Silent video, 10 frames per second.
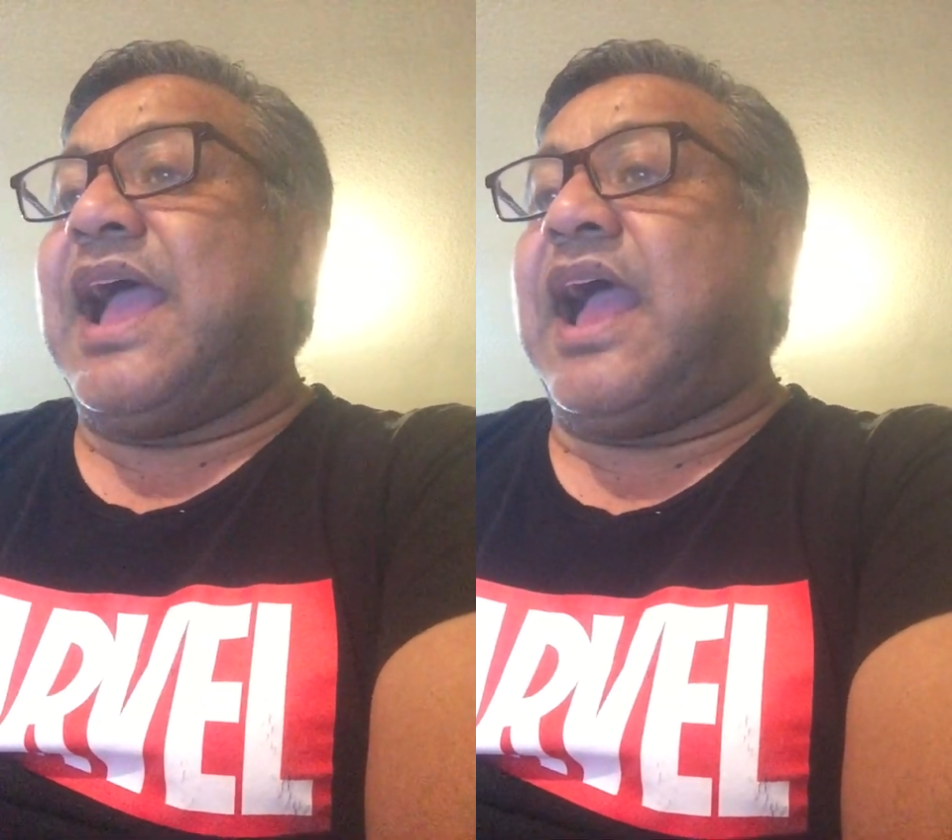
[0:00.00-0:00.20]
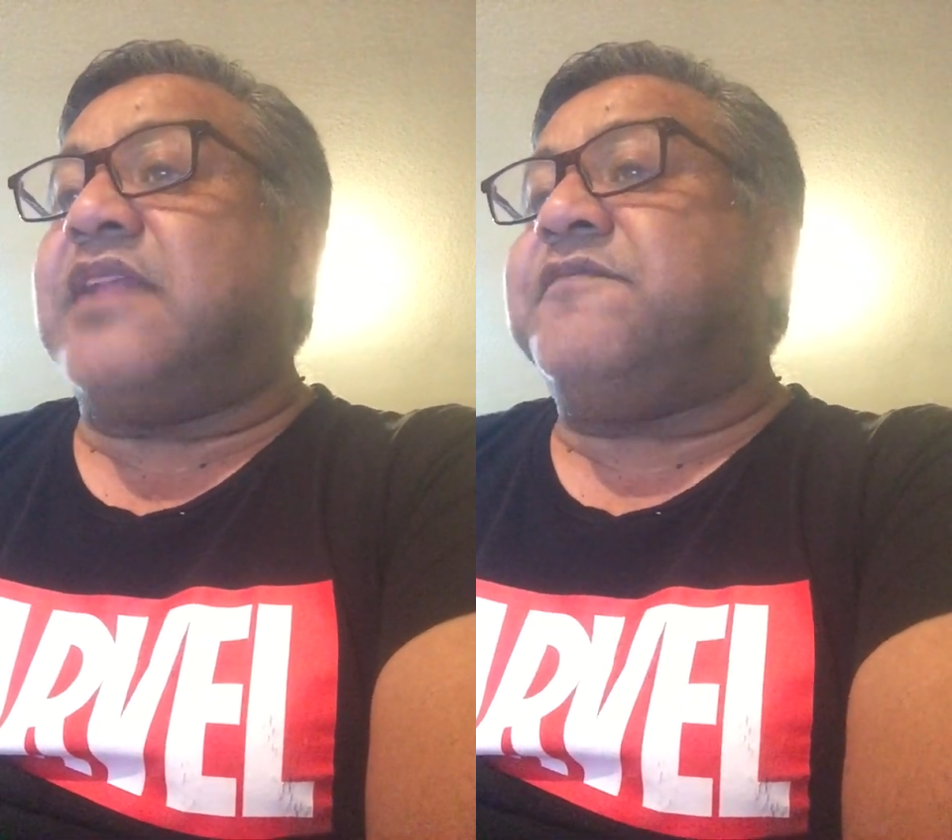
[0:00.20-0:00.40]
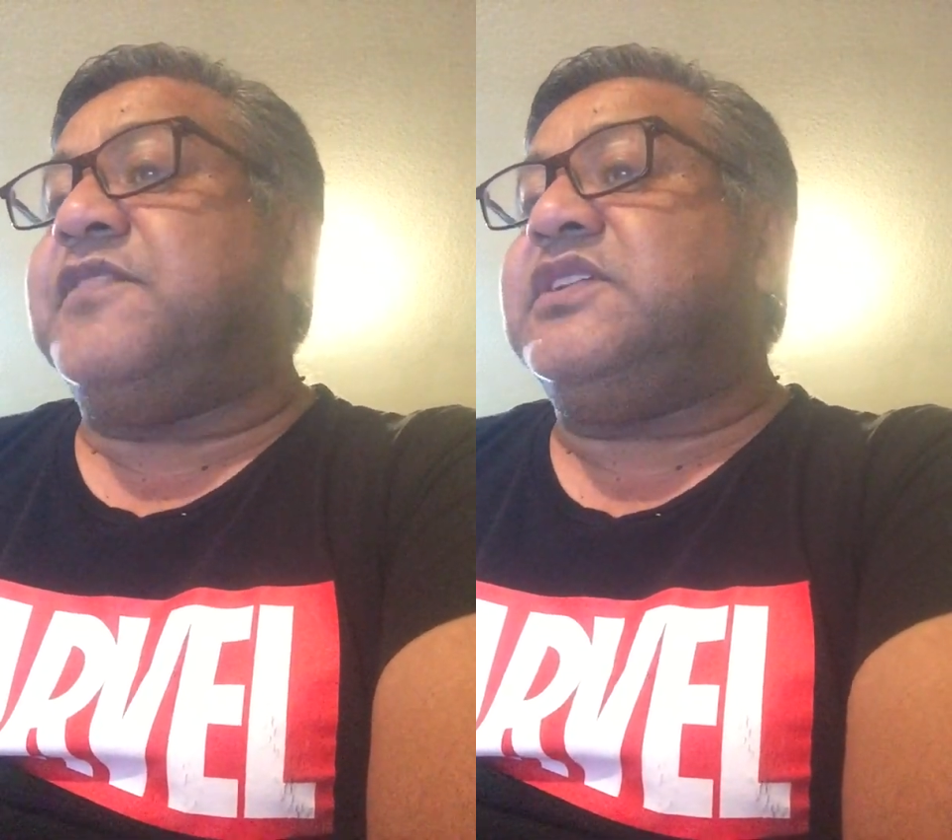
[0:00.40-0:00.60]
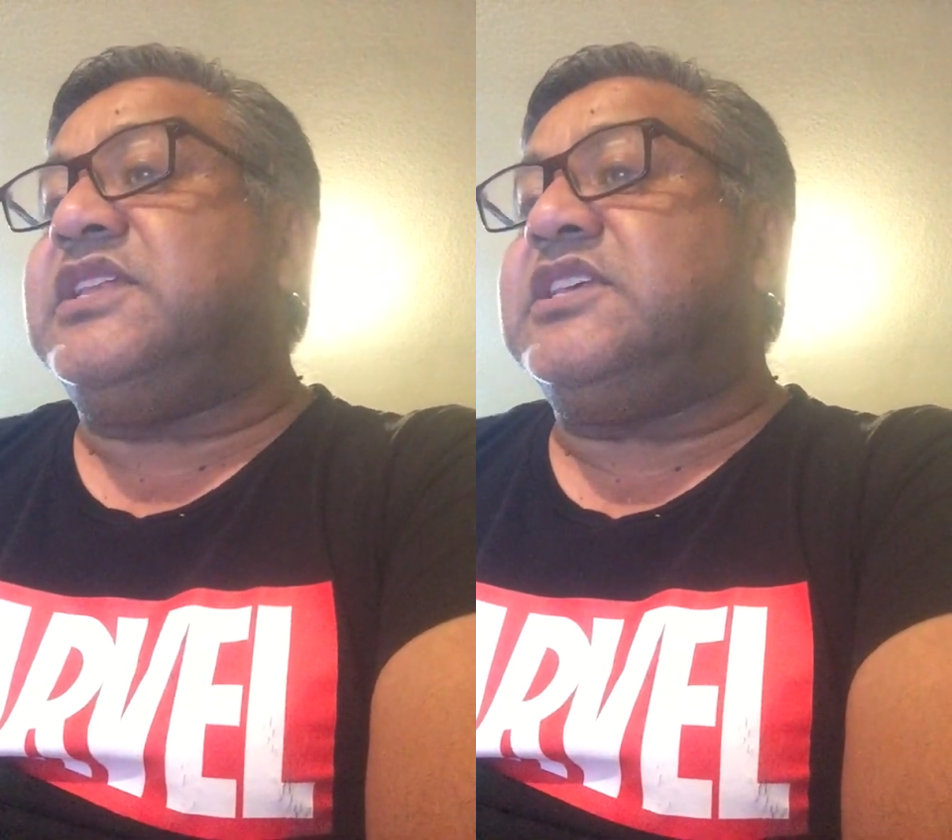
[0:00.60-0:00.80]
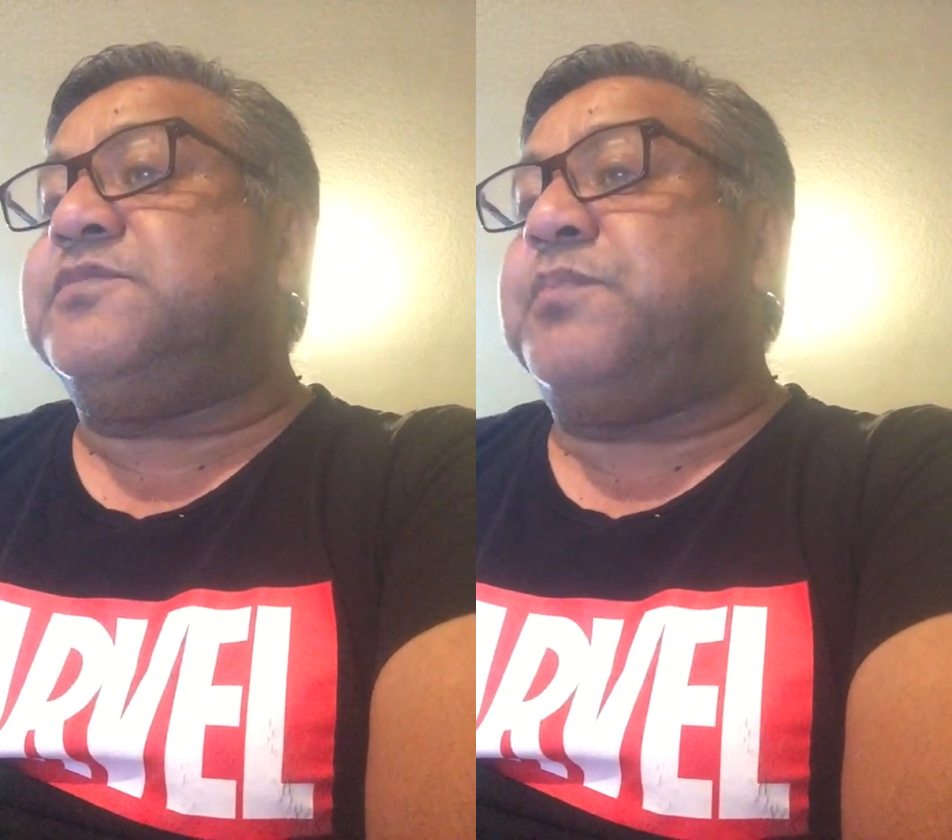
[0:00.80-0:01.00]
and for
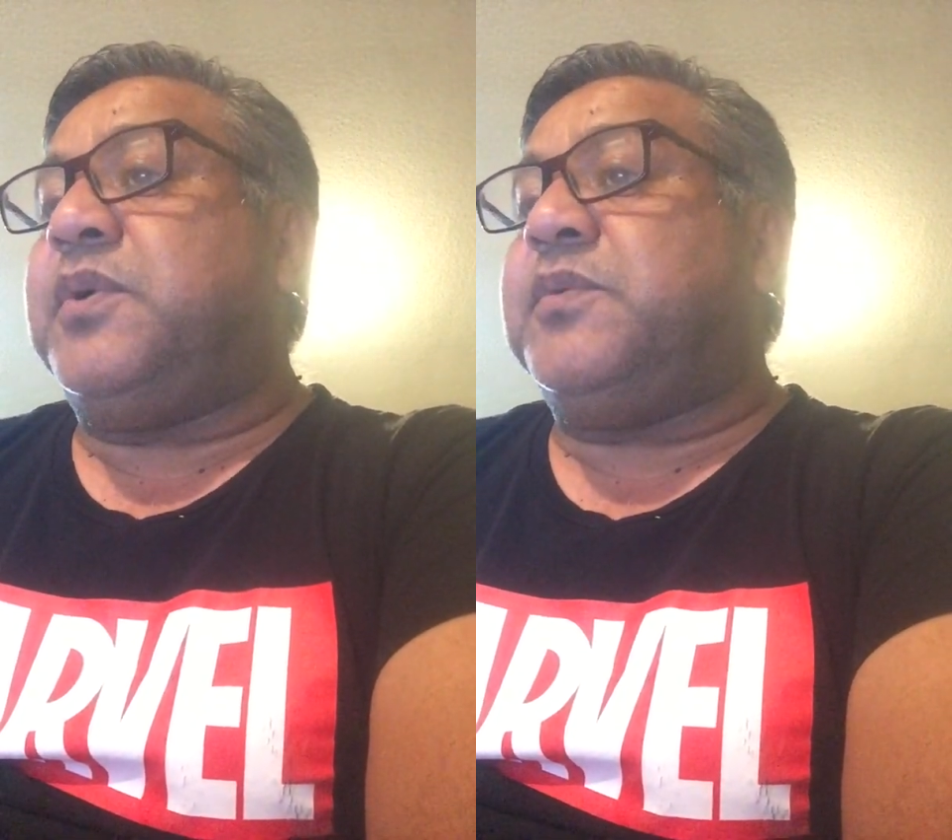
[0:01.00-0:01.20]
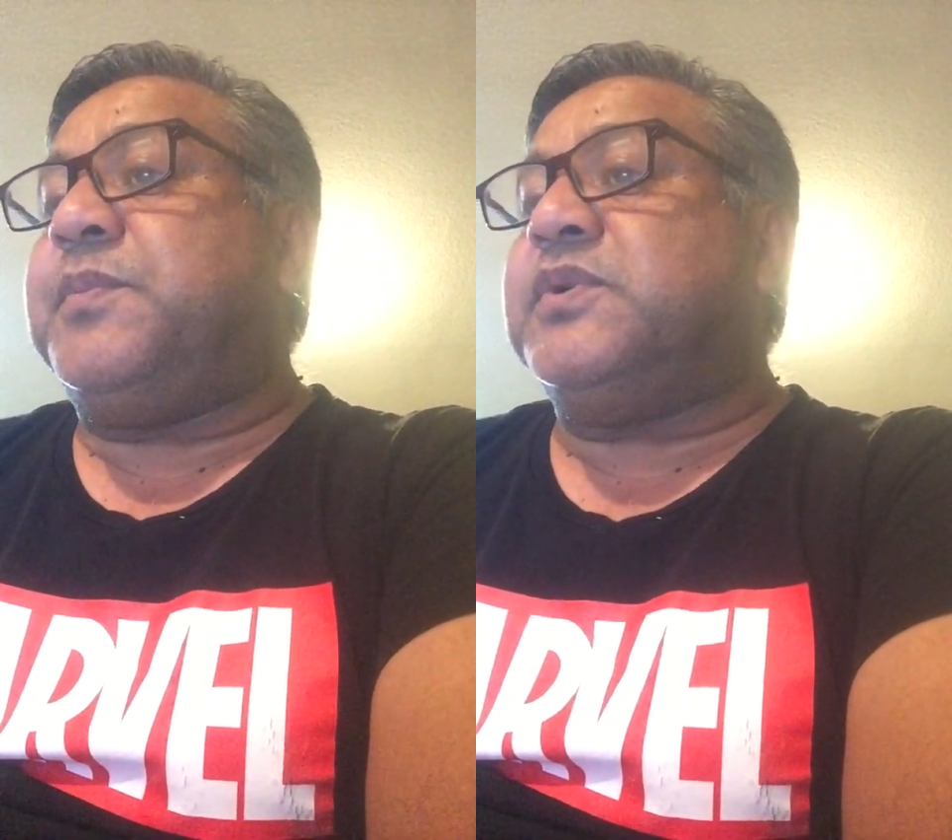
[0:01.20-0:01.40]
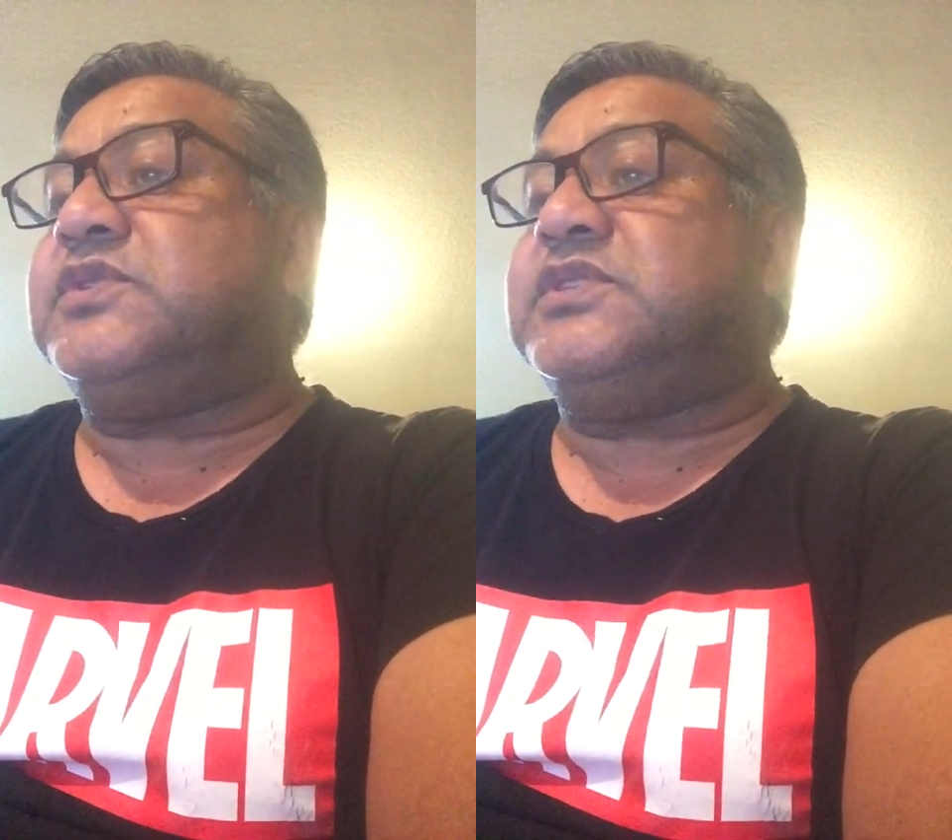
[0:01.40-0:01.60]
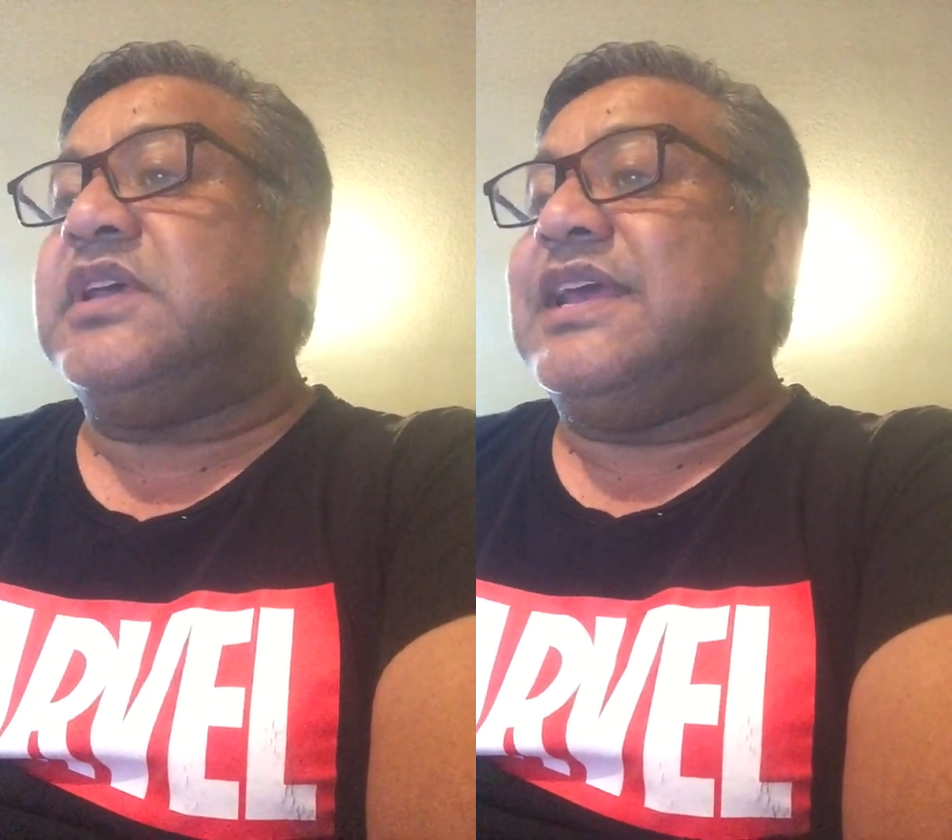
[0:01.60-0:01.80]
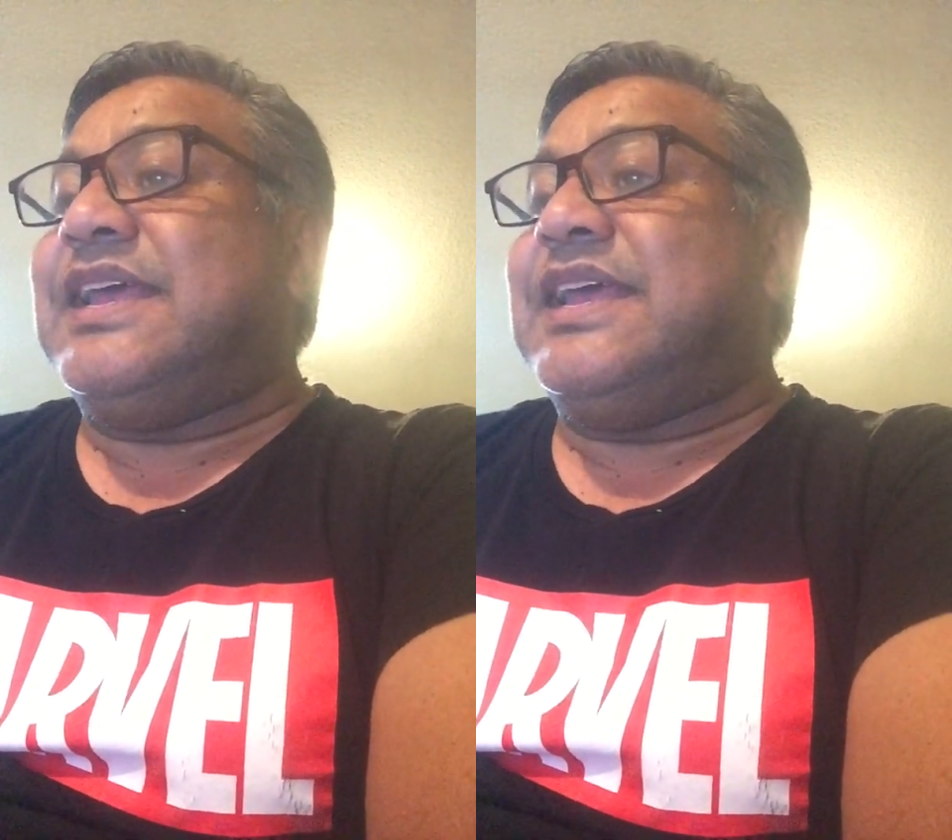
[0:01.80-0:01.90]
this purpose,